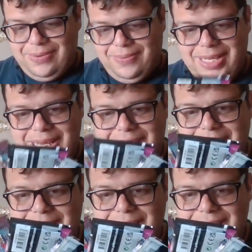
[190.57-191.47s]
we
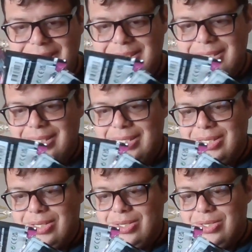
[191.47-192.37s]
got
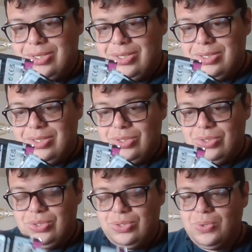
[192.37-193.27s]

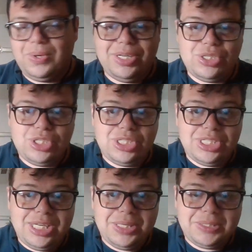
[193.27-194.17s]
Sword and
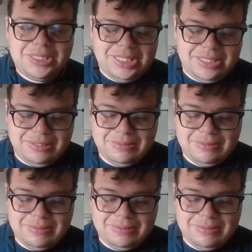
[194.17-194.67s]
Shield.